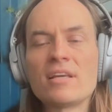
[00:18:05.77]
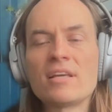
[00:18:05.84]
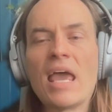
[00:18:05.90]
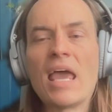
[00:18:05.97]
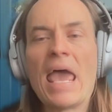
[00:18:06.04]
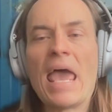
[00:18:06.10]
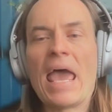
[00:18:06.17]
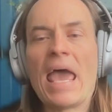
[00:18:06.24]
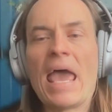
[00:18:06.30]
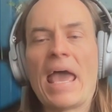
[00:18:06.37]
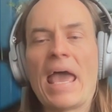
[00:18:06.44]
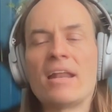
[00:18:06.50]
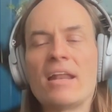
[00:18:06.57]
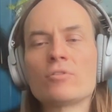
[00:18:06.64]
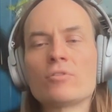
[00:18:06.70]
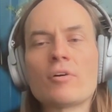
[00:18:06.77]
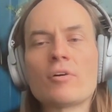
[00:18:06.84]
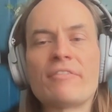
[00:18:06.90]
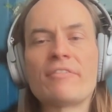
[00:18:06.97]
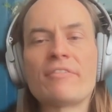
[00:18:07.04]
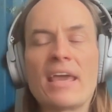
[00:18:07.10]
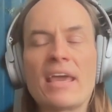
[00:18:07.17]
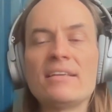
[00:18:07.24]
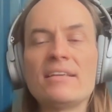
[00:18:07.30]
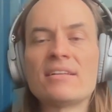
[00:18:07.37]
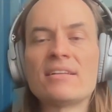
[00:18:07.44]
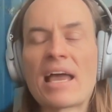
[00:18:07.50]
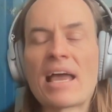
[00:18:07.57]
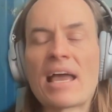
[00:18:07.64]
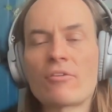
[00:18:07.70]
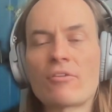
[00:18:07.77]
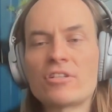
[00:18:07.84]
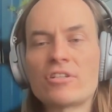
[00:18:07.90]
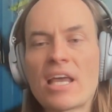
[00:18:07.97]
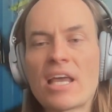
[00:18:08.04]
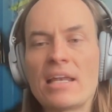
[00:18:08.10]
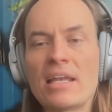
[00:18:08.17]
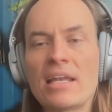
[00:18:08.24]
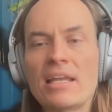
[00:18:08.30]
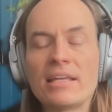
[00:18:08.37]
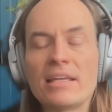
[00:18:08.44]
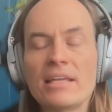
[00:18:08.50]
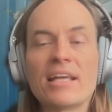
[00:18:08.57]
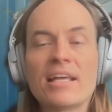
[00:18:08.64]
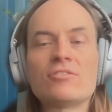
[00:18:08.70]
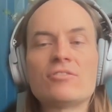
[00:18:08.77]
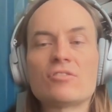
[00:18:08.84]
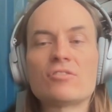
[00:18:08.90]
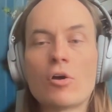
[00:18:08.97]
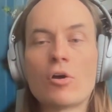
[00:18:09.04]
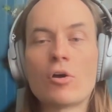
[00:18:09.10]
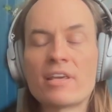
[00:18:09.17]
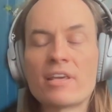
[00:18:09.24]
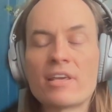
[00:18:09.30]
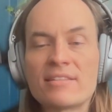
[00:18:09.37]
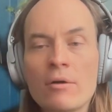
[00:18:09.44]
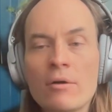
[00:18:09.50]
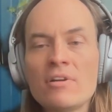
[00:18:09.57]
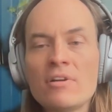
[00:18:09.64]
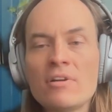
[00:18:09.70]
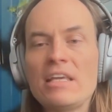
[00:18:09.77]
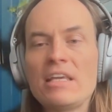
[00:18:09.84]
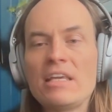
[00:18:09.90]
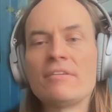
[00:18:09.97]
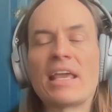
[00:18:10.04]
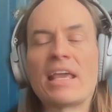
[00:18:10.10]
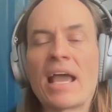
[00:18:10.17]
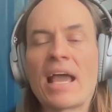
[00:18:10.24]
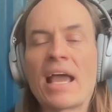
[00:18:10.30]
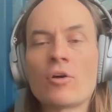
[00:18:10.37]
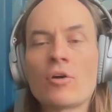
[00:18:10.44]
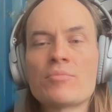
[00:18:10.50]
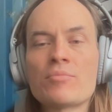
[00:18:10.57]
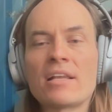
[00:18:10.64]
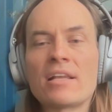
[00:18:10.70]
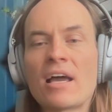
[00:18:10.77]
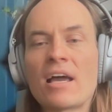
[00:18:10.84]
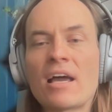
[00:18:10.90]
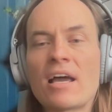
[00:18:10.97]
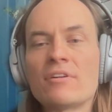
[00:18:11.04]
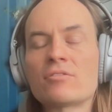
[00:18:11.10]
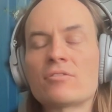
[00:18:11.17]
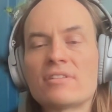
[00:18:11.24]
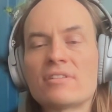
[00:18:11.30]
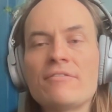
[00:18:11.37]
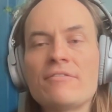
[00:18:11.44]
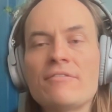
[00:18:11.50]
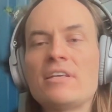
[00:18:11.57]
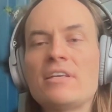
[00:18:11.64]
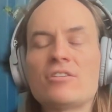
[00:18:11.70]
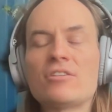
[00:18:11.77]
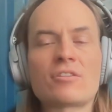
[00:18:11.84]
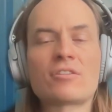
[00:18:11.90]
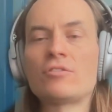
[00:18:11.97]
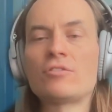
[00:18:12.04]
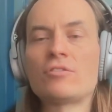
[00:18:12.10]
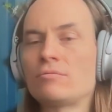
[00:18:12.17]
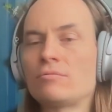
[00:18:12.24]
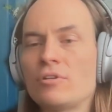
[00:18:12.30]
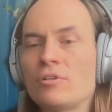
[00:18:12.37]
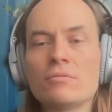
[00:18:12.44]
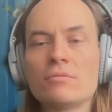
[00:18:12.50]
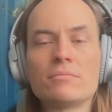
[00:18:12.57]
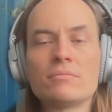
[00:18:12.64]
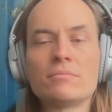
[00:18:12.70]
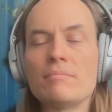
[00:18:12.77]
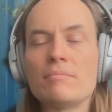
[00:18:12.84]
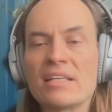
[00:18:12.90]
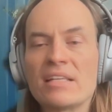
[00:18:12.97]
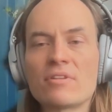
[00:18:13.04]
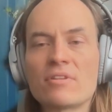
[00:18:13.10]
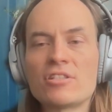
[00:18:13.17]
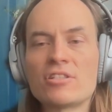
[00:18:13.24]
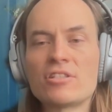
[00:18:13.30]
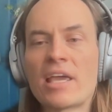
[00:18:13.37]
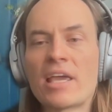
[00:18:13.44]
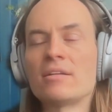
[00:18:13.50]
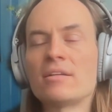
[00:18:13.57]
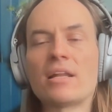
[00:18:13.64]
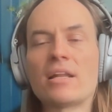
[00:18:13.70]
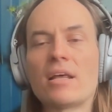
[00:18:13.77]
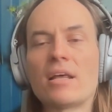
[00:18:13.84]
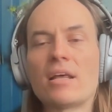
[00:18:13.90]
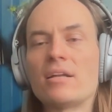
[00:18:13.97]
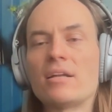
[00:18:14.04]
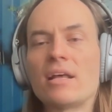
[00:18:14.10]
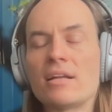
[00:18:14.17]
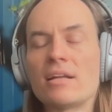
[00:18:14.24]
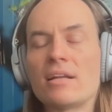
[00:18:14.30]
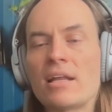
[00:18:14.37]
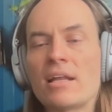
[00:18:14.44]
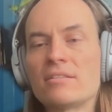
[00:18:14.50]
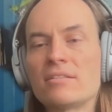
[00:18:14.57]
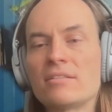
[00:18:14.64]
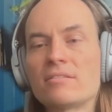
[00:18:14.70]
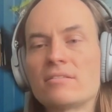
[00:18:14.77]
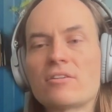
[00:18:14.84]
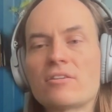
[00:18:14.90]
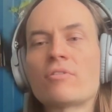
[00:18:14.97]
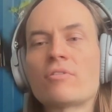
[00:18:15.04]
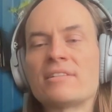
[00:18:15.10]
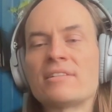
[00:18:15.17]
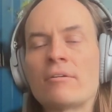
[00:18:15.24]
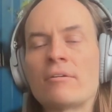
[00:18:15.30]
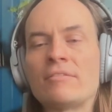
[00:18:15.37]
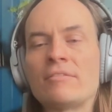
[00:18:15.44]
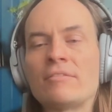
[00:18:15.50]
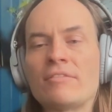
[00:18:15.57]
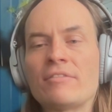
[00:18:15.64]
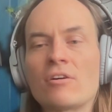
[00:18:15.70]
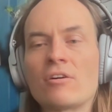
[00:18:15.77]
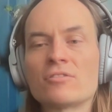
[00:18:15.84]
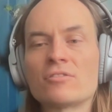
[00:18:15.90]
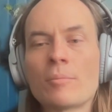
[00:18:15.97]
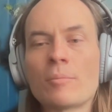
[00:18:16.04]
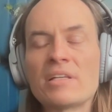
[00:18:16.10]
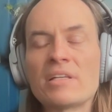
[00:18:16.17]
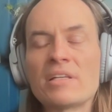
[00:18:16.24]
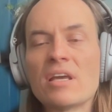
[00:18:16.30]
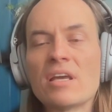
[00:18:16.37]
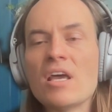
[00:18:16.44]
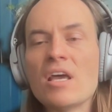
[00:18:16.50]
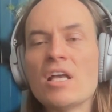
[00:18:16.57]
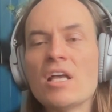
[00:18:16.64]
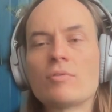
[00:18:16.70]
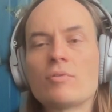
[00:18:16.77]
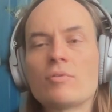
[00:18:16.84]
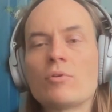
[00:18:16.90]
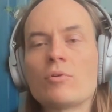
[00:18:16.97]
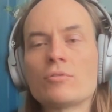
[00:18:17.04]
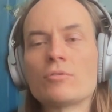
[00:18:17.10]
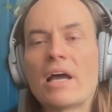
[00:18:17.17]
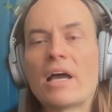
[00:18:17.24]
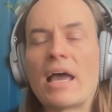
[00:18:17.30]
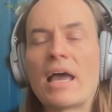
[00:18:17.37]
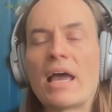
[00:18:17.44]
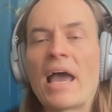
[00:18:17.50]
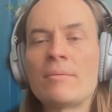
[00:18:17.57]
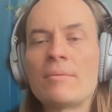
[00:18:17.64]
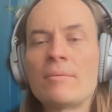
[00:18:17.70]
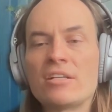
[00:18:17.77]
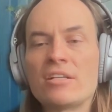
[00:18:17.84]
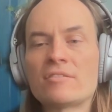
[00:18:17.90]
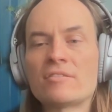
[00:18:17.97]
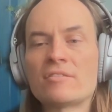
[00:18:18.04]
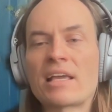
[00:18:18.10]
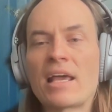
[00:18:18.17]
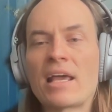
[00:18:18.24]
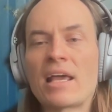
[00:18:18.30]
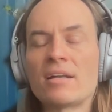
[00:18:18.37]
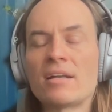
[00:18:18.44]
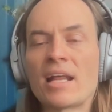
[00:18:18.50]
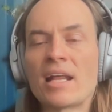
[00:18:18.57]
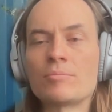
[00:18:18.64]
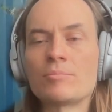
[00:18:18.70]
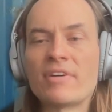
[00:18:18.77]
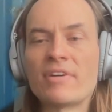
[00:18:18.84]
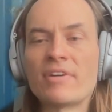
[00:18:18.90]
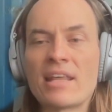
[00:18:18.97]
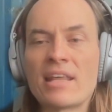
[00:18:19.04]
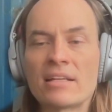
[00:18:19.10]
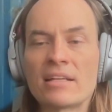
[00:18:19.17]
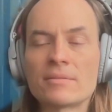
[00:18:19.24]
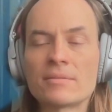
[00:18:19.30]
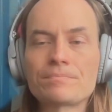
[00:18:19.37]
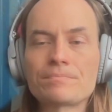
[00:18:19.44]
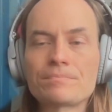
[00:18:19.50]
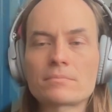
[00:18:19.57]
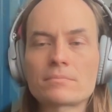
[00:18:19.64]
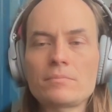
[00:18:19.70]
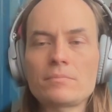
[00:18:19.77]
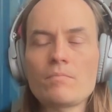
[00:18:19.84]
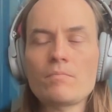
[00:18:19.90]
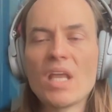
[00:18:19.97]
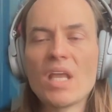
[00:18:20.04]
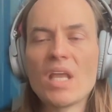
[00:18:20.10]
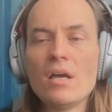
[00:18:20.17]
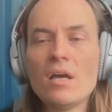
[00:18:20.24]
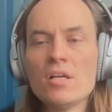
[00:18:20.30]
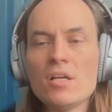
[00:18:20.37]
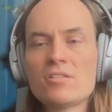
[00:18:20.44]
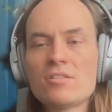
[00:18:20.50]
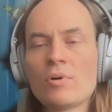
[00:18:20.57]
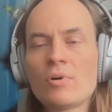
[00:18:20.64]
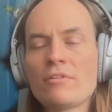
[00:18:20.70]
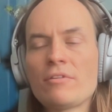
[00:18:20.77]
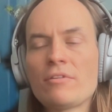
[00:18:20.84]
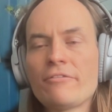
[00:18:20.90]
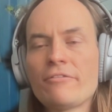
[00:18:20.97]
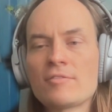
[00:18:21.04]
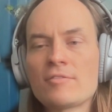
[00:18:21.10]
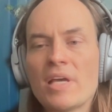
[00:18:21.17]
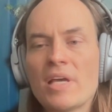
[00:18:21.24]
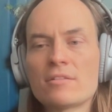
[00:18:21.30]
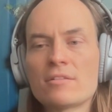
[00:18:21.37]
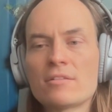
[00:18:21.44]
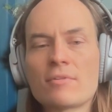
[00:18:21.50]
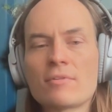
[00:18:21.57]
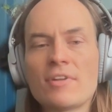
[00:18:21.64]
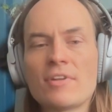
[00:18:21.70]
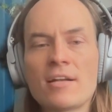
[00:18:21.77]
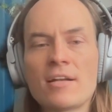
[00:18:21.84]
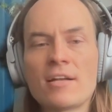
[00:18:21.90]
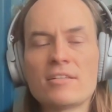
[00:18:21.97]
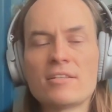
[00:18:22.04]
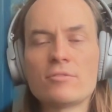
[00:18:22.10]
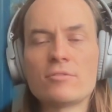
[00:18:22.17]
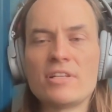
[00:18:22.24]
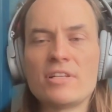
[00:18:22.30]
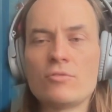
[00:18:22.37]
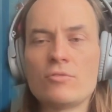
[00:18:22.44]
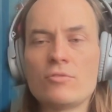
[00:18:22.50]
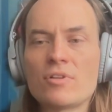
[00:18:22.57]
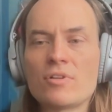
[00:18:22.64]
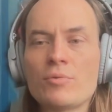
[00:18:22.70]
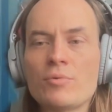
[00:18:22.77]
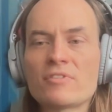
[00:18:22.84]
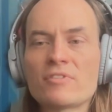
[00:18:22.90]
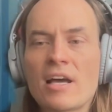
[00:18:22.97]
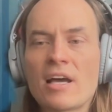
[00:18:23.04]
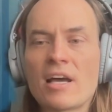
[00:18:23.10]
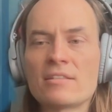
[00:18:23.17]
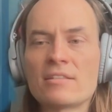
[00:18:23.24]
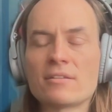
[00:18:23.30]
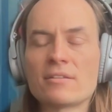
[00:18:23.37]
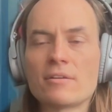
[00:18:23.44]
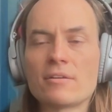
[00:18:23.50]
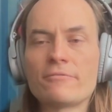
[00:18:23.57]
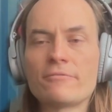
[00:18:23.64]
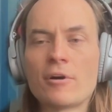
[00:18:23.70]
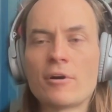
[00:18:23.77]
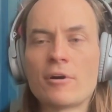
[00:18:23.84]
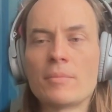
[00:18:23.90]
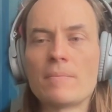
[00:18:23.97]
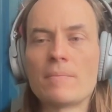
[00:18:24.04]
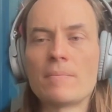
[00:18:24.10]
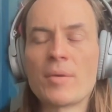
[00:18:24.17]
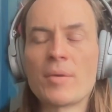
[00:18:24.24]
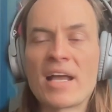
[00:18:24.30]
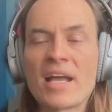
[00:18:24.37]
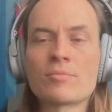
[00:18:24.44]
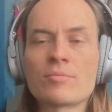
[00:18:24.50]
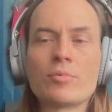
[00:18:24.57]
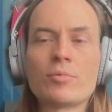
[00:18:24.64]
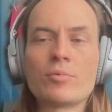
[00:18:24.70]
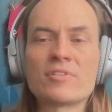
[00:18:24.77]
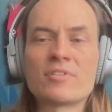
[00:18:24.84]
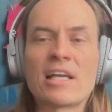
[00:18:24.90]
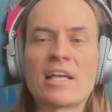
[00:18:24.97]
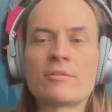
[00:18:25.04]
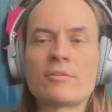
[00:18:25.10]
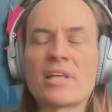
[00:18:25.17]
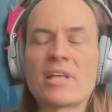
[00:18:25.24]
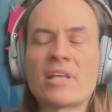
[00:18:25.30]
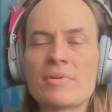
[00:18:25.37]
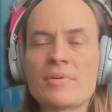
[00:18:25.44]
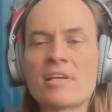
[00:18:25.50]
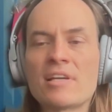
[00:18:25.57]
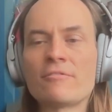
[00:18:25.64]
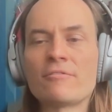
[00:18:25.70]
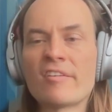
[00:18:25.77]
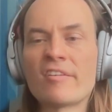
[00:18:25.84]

And also, if there is an attack on the chain, it tends to slow things down. Even if they cannot break liveness or safety, they're just going to mess with the chain and slow things down, even if they can't stop it. So we want to add measures that can then prevent that. So one of the first measures we've done is to reduce the pool size from the maximum pool size from 10% to 5%.